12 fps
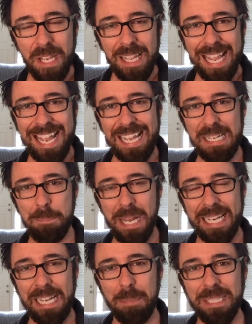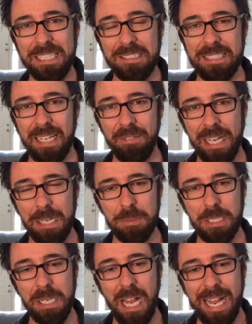And my name is Dave
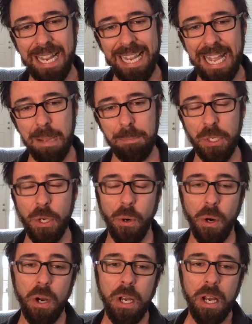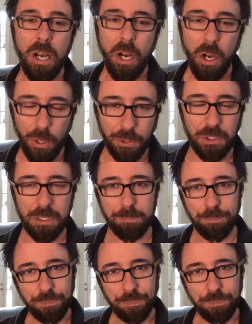Adamson. I am your host.